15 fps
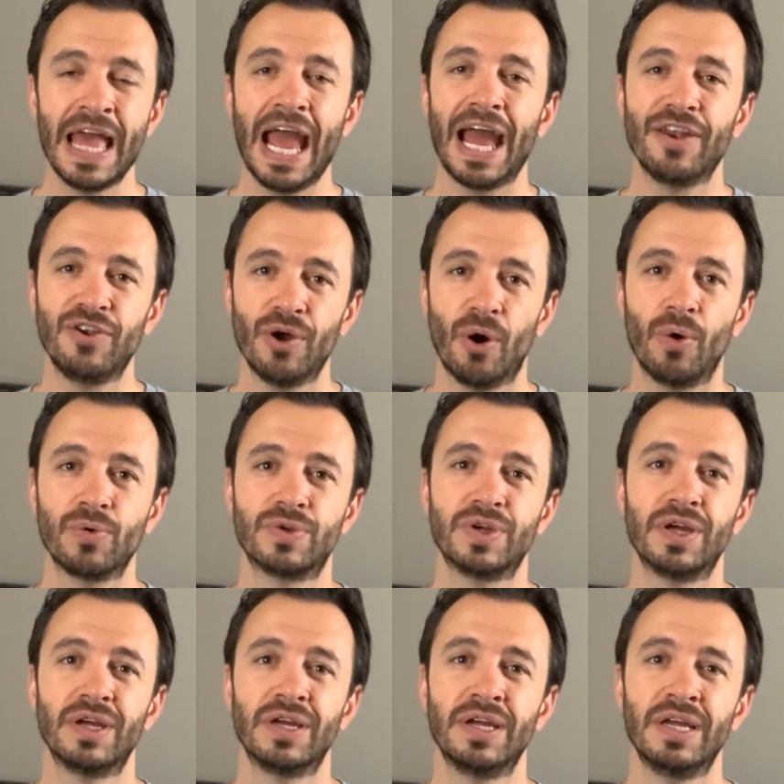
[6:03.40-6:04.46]
and don't
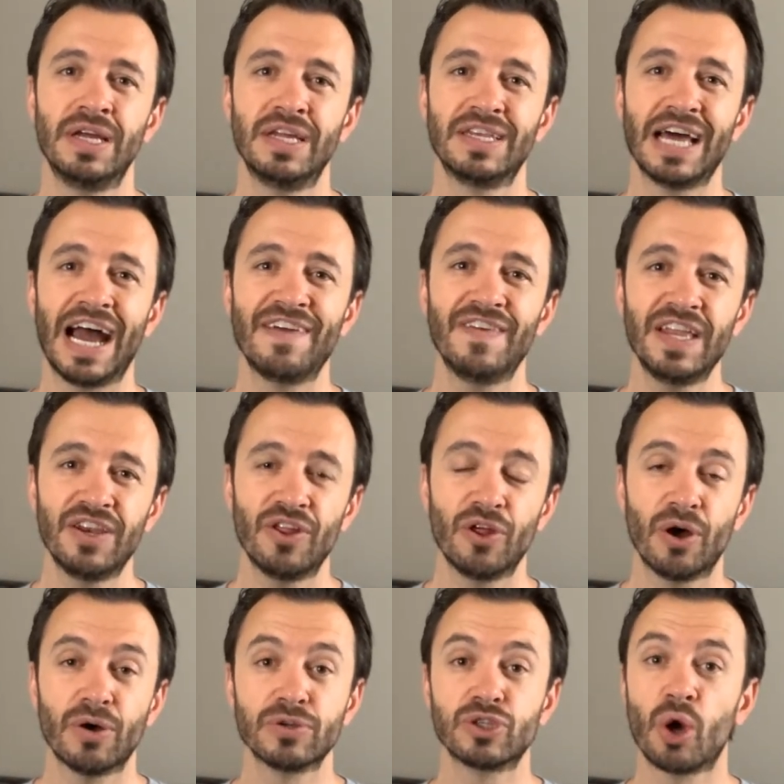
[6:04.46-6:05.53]
dive into
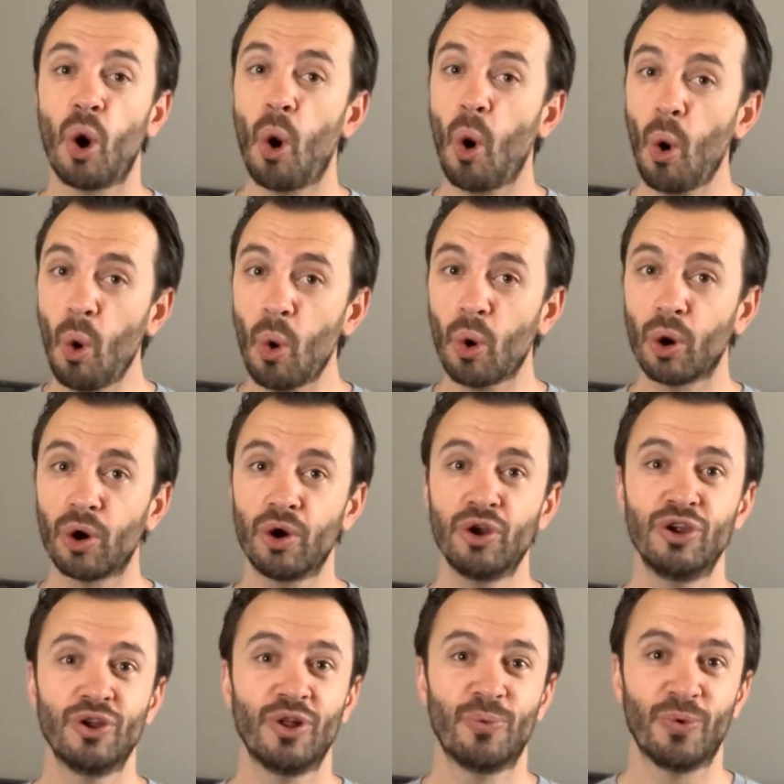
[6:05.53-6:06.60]
those. Or
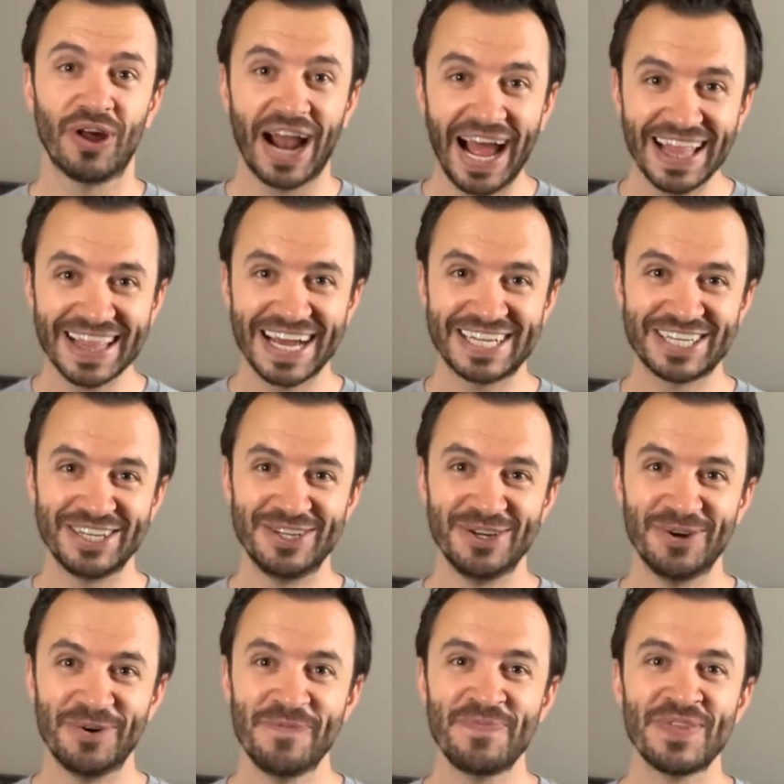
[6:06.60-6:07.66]
what I like to
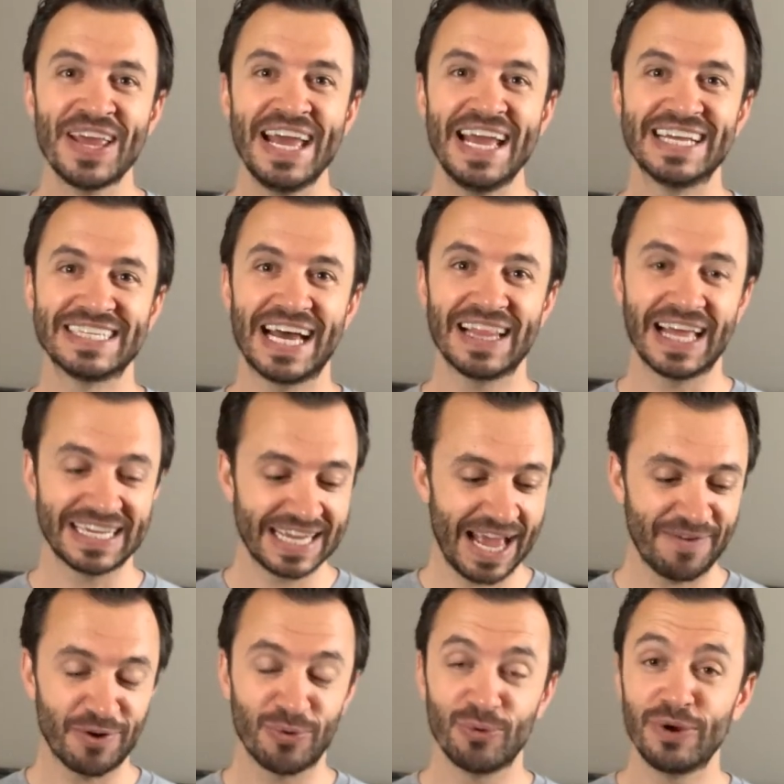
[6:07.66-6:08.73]
do is I like to
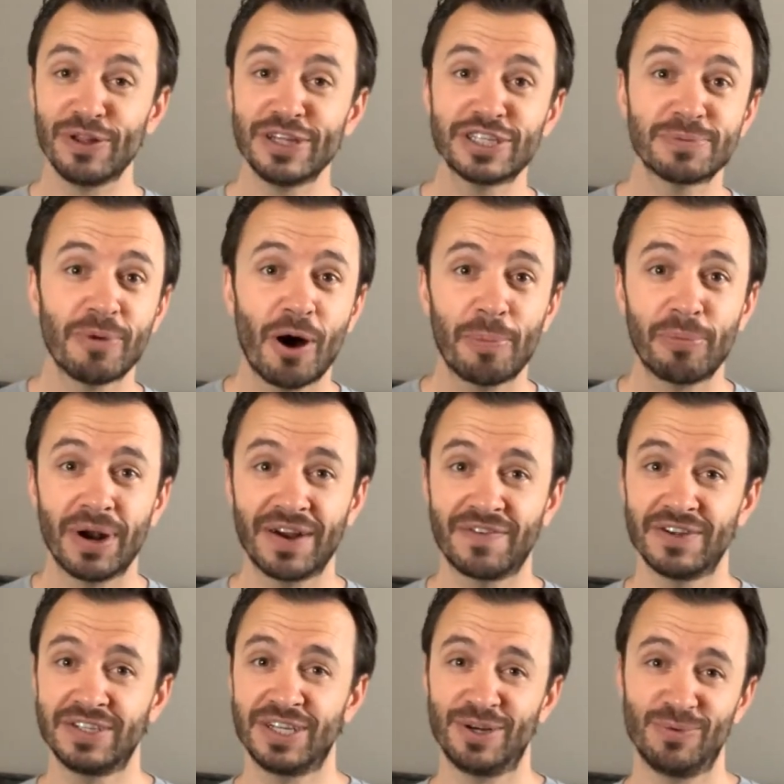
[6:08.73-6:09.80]
have a really small
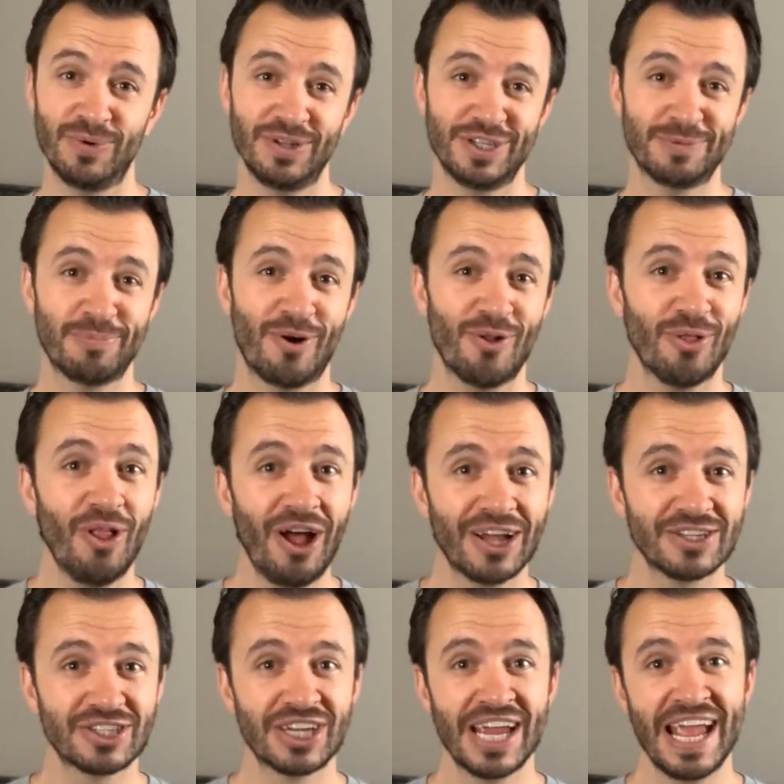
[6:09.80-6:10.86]
breakfast and a really small
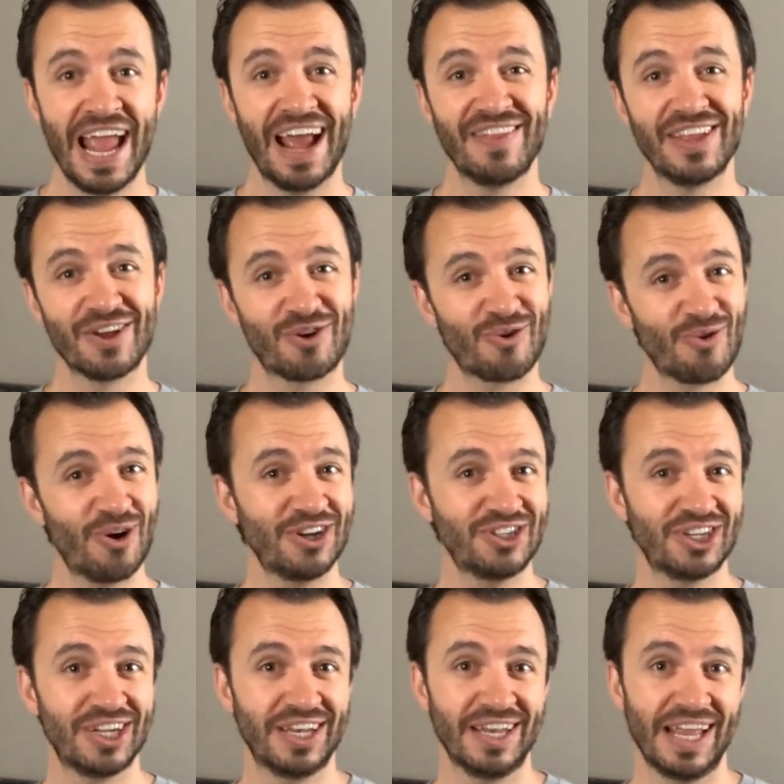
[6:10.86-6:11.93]
lunch and then crush
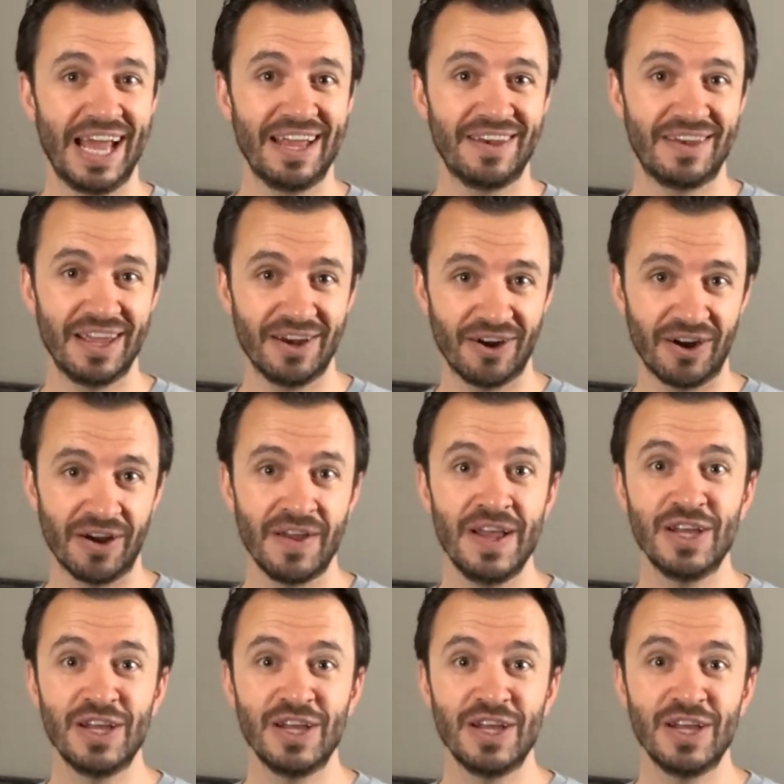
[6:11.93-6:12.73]
it at dinner.